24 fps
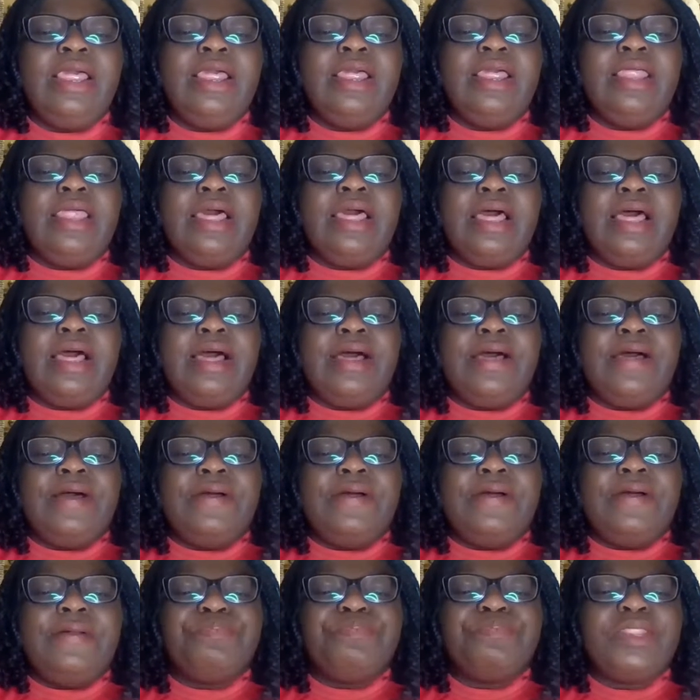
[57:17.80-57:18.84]

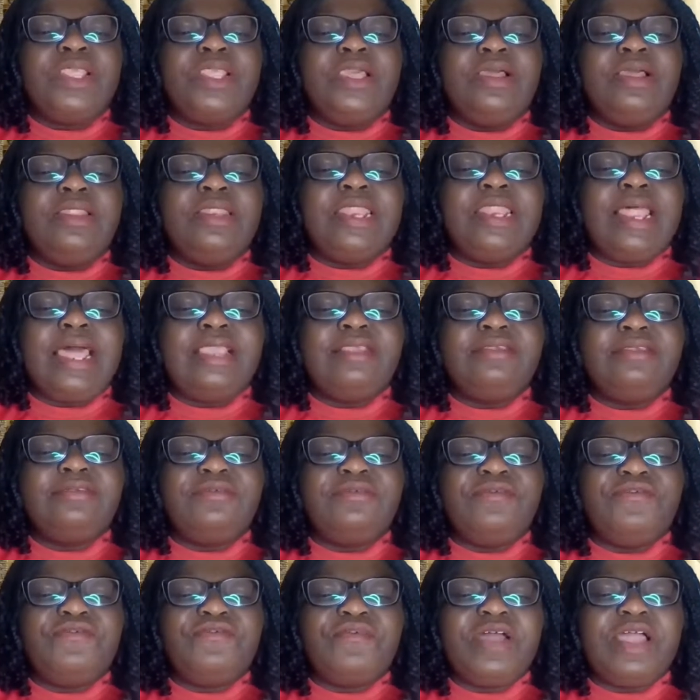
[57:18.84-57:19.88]

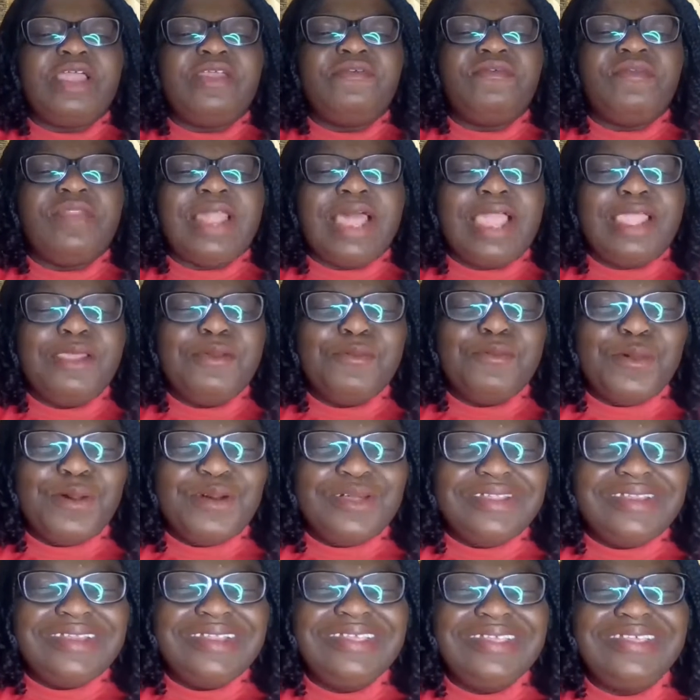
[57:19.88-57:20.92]
905
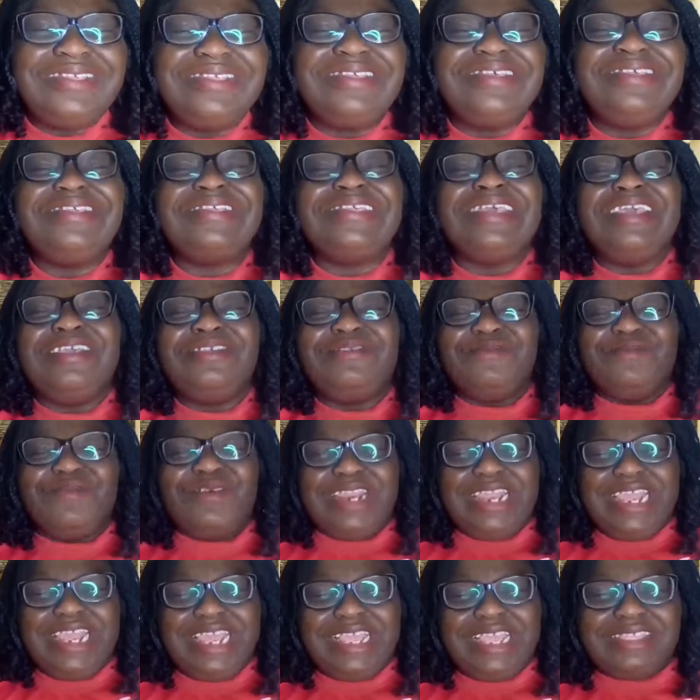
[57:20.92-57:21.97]

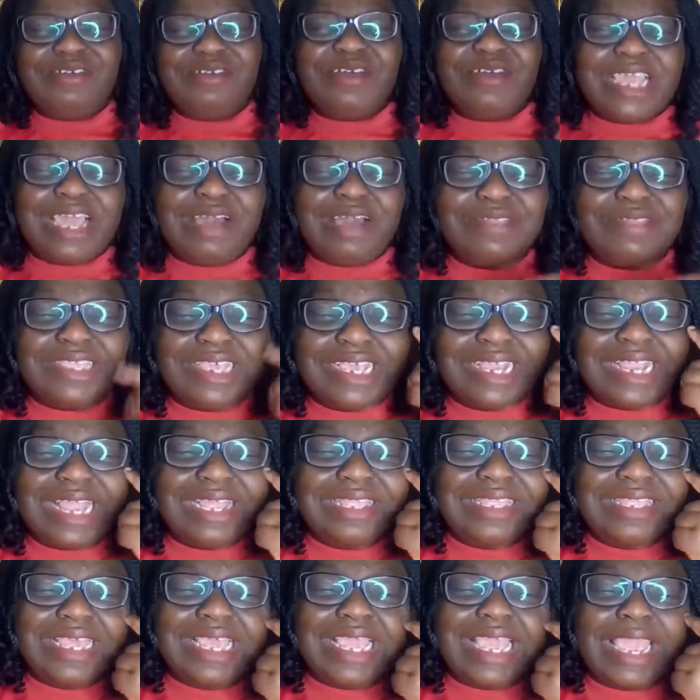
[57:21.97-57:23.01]
916818. Okay, I'll take
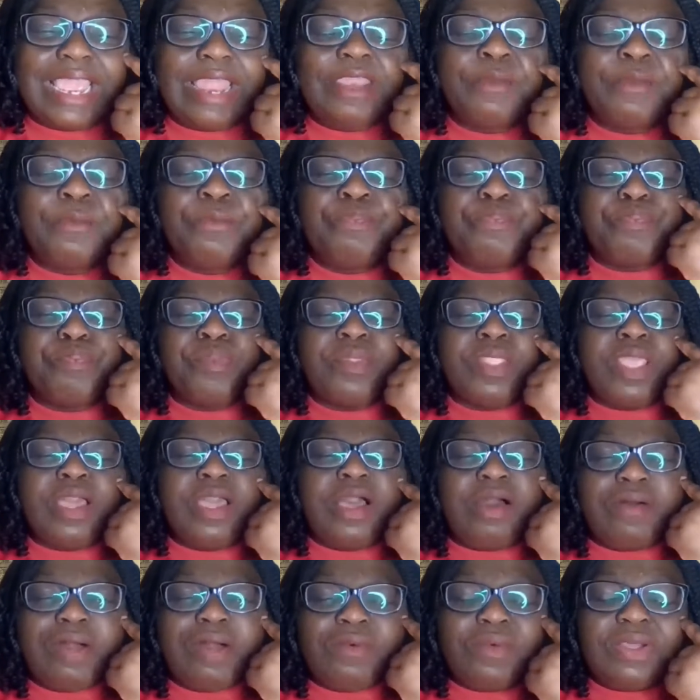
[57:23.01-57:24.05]
that again.
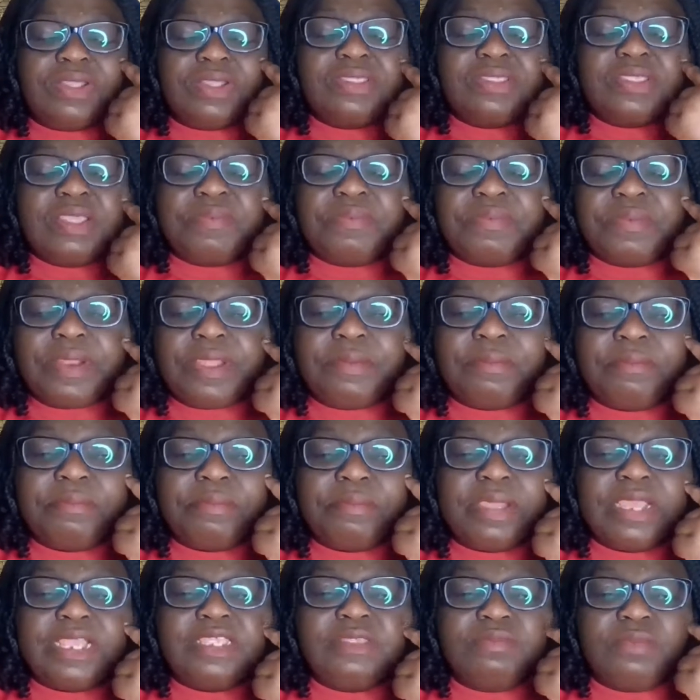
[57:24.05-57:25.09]
Our WhatsApp number
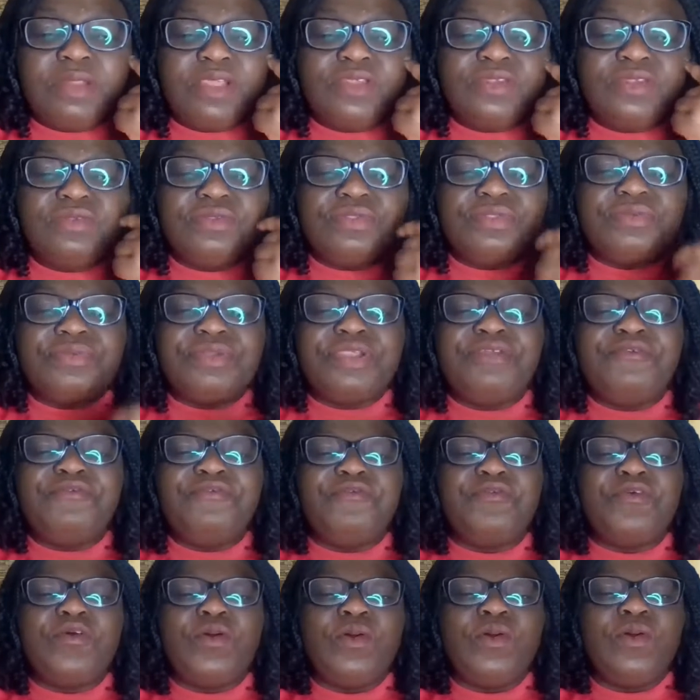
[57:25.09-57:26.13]
is
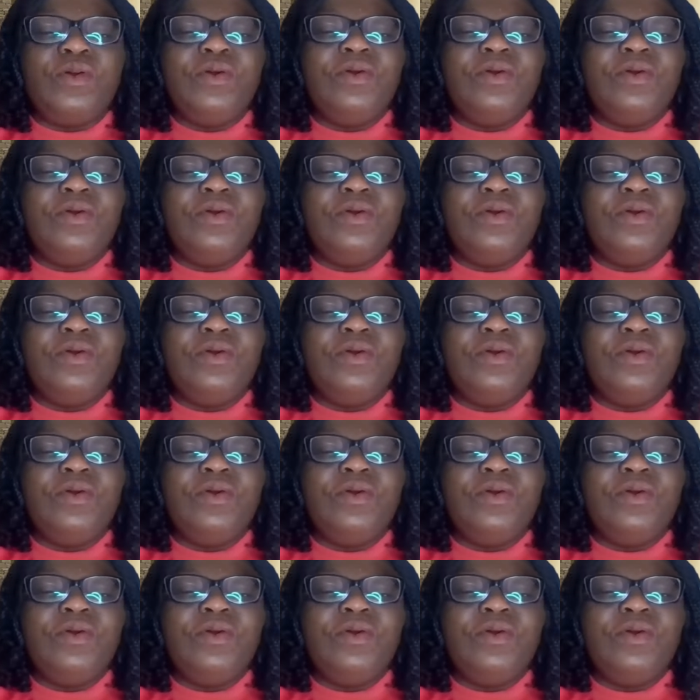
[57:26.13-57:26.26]
+234